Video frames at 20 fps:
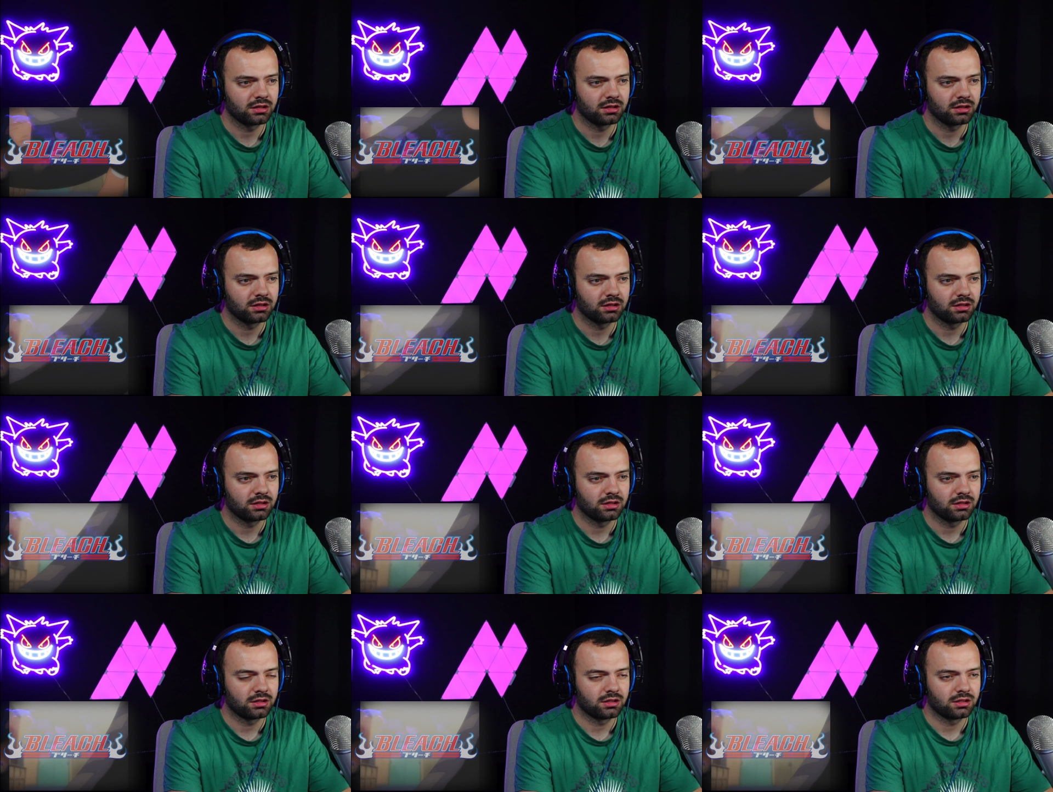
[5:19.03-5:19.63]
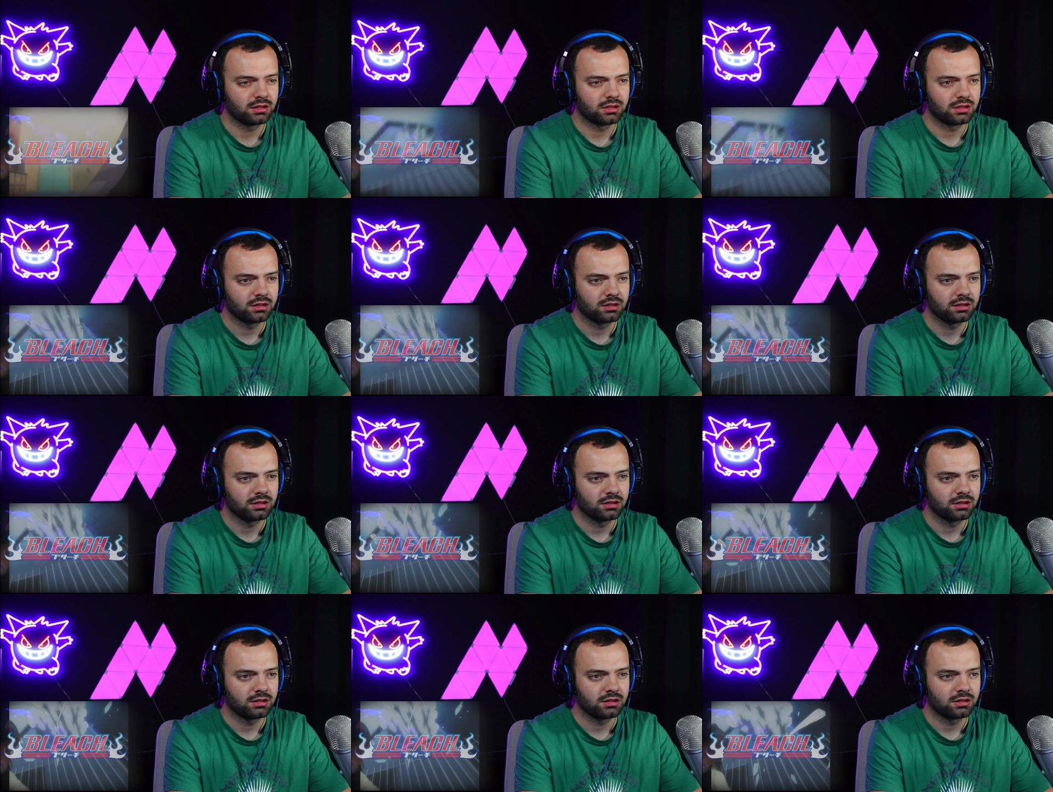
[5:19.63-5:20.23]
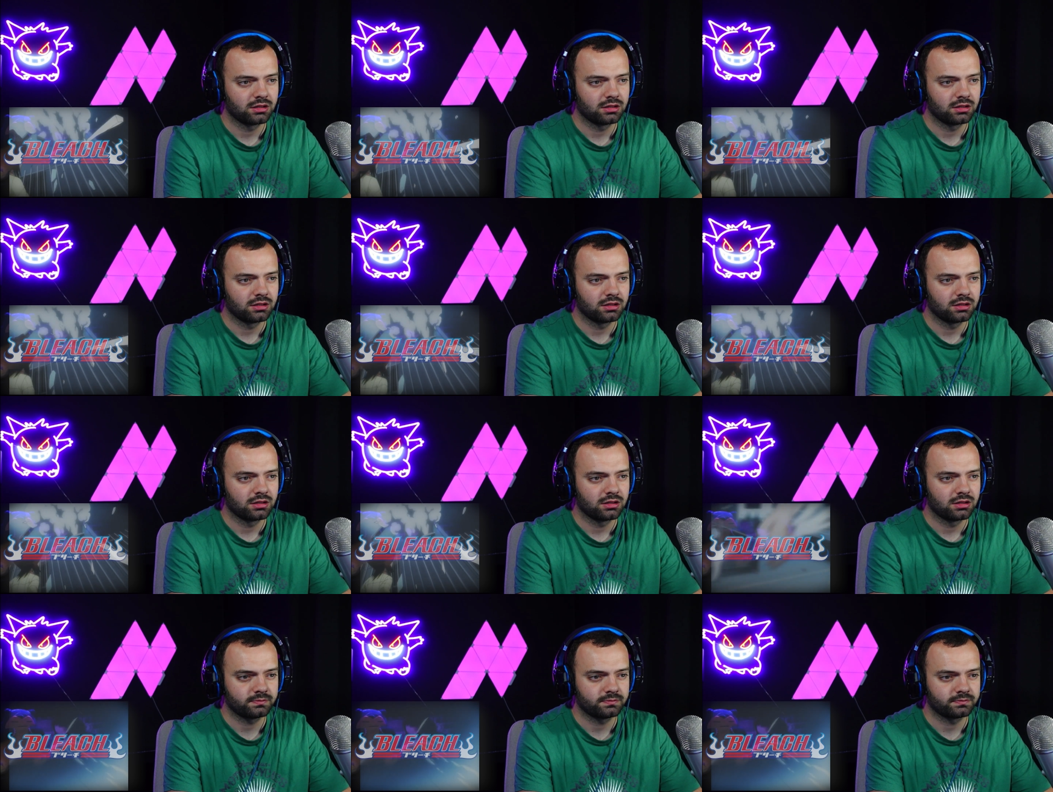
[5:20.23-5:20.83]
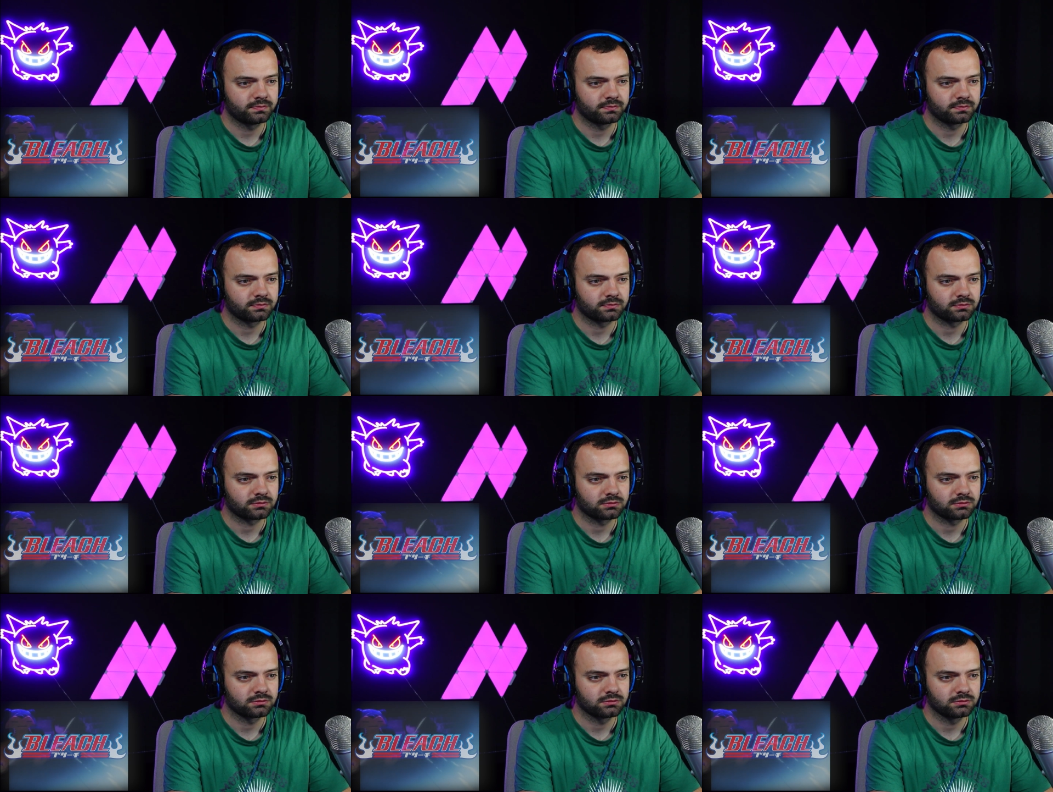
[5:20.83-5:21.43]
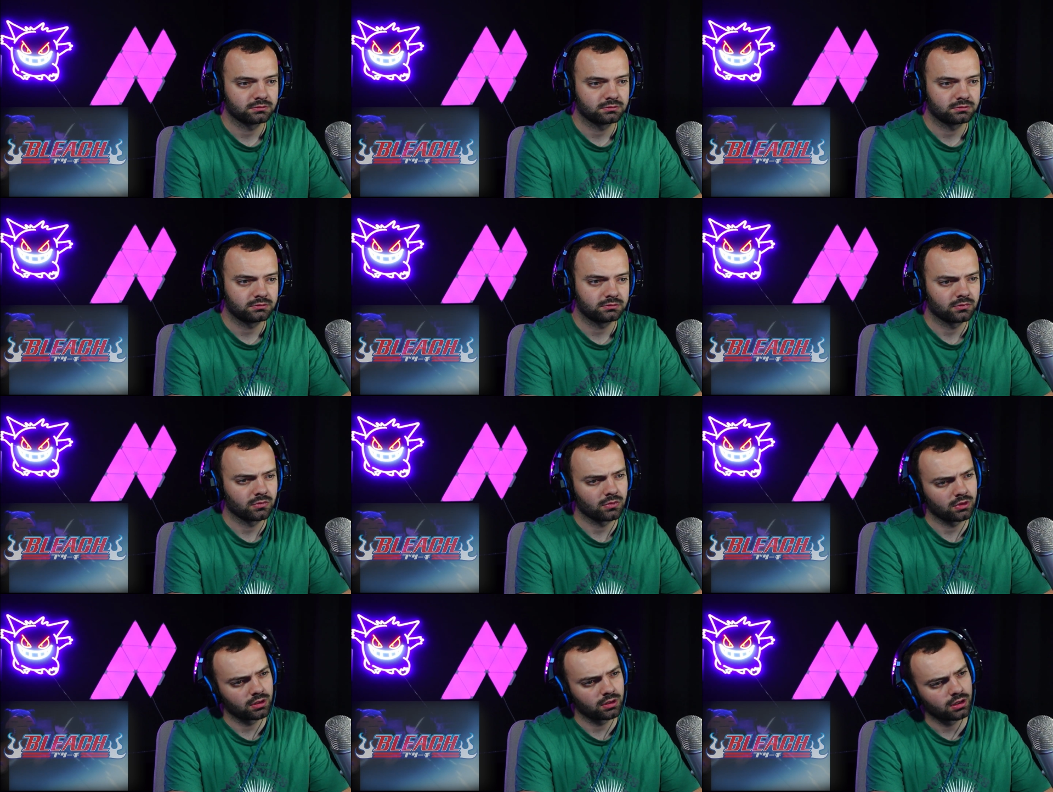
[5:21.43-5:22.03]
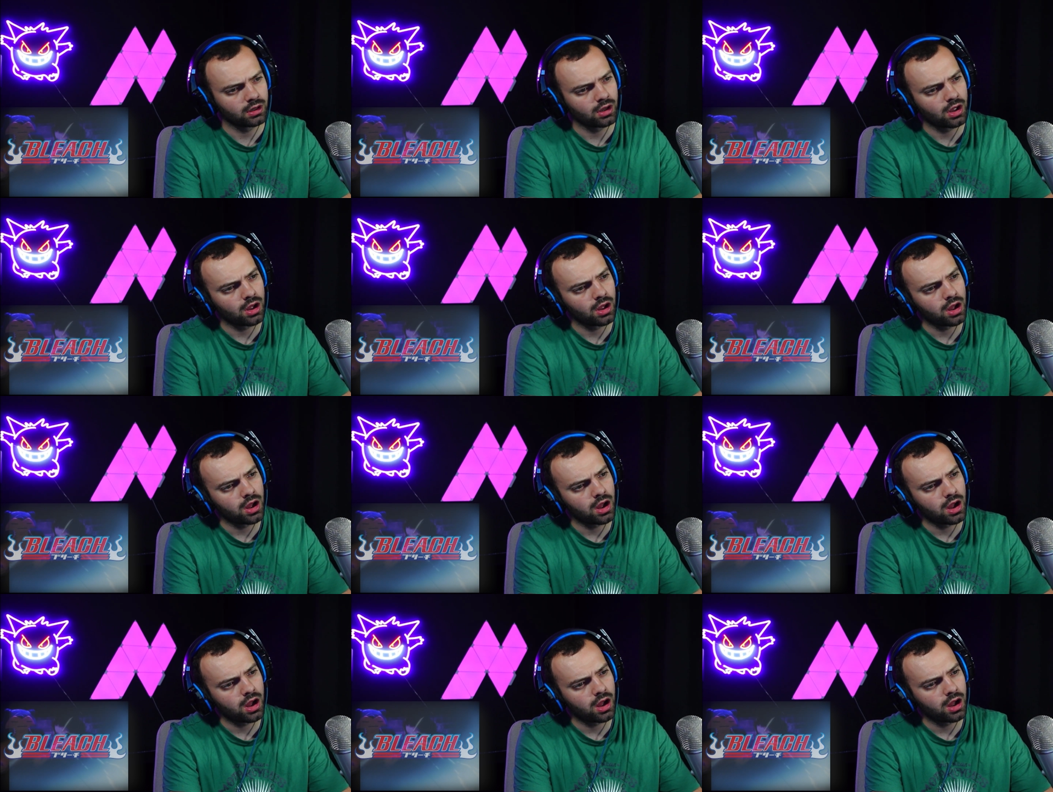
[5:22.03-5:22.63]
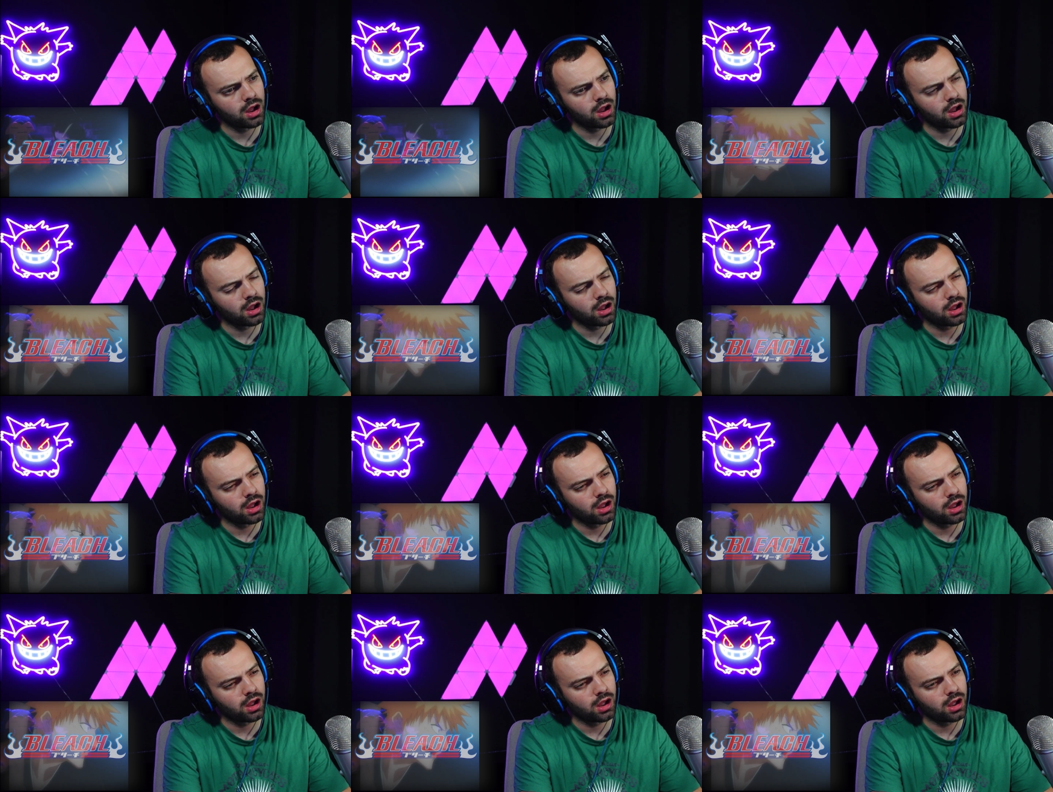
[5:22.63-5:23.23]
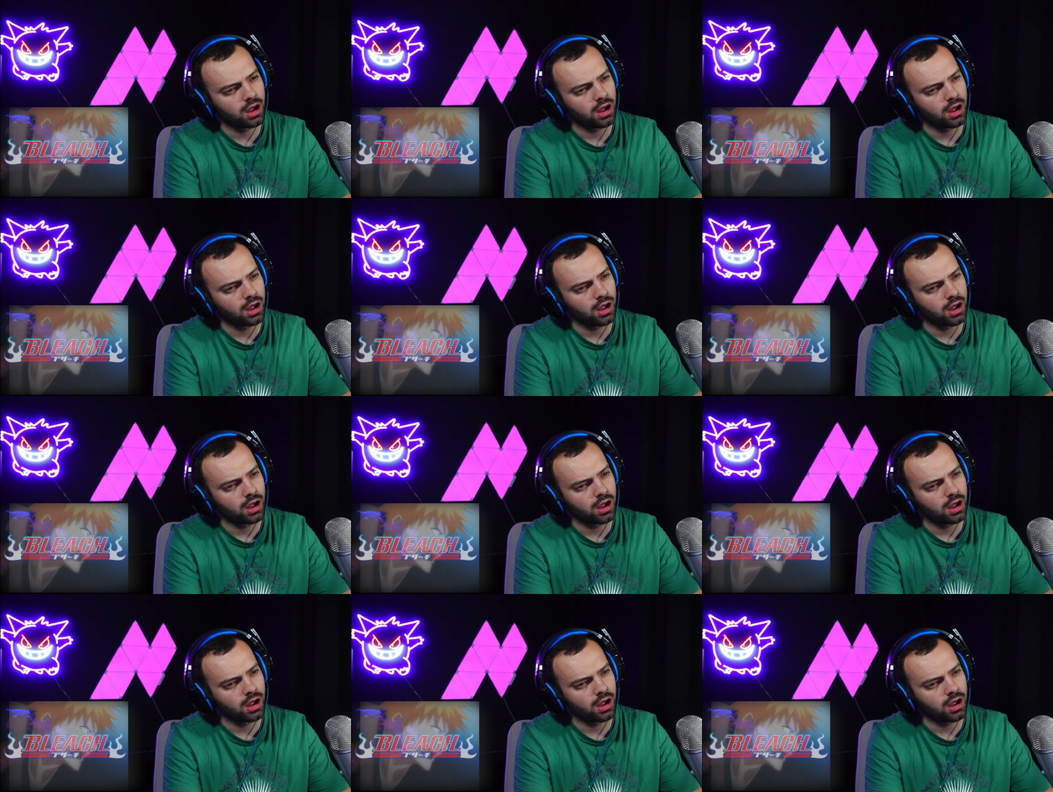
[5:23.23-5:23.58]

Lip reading: (no one is talking)